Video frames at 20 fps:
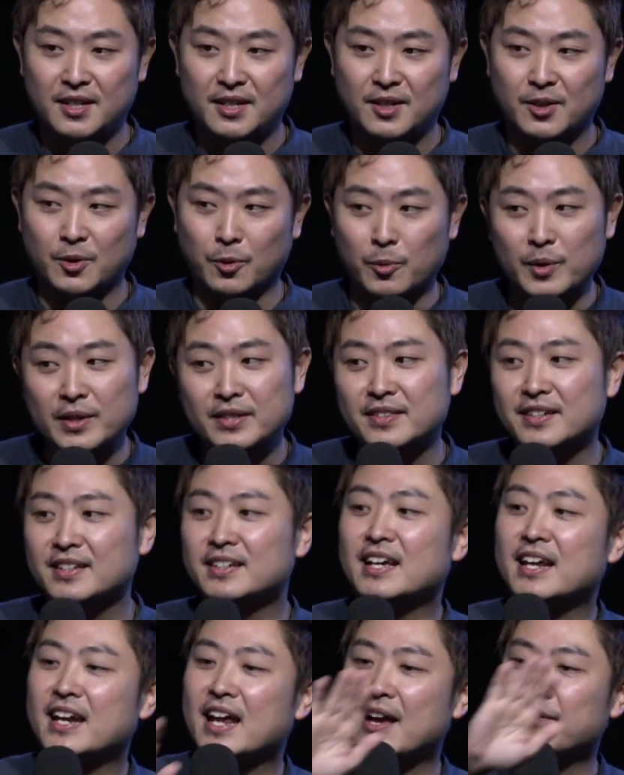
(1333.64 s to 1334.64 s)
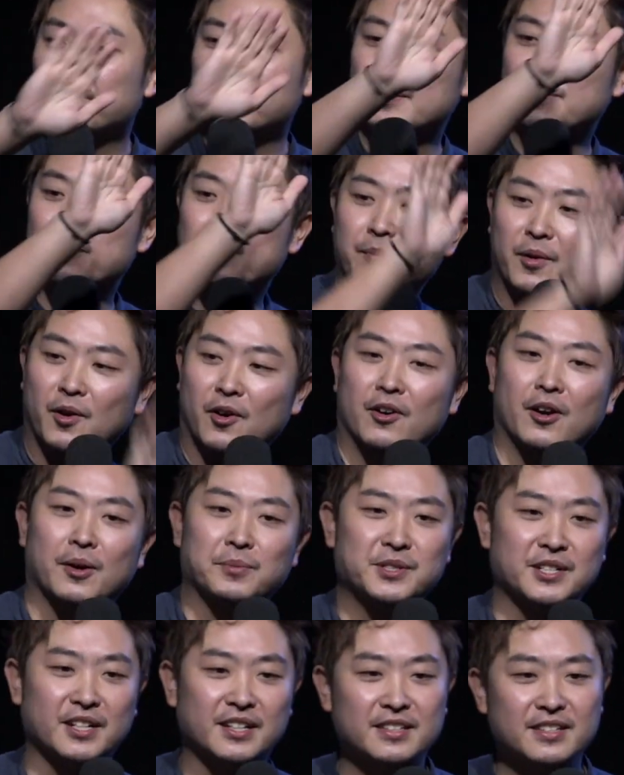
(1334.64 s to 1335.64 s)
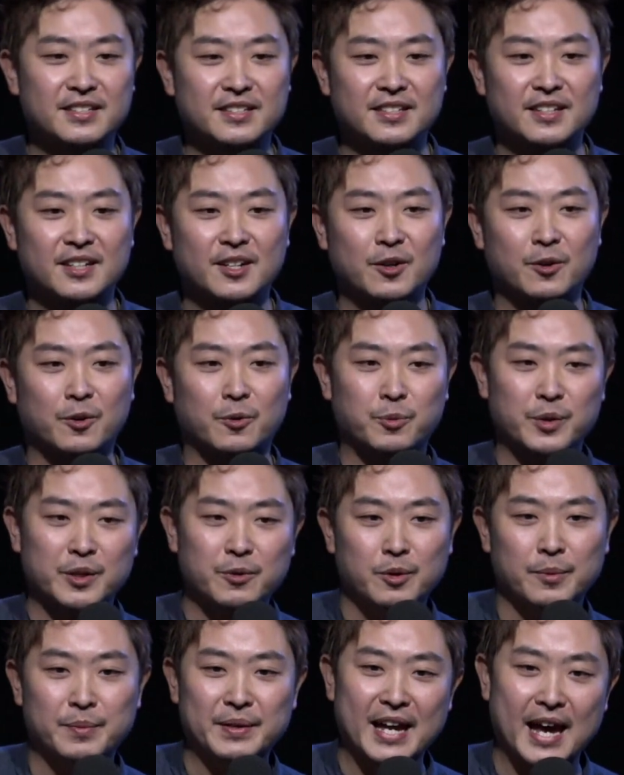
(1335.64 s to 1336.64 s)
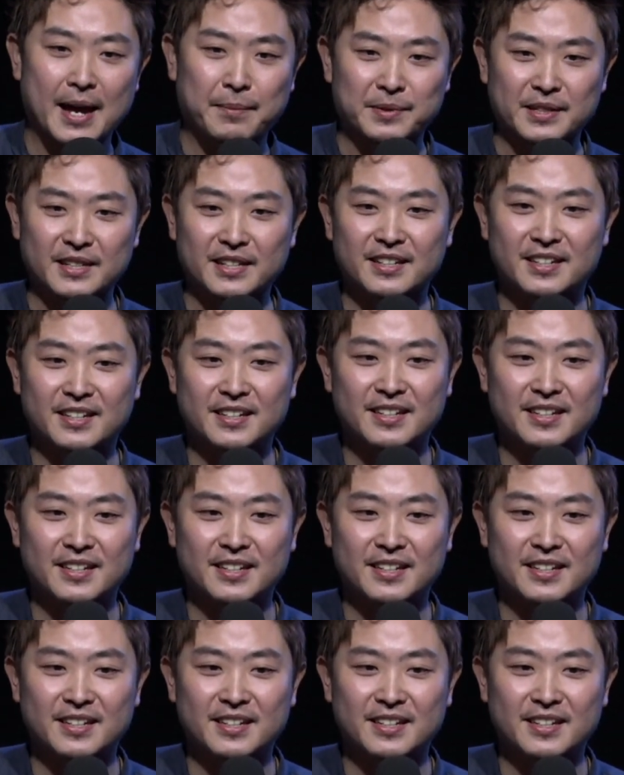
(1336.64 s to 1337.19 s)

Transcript: We think that having more options, we will be happy.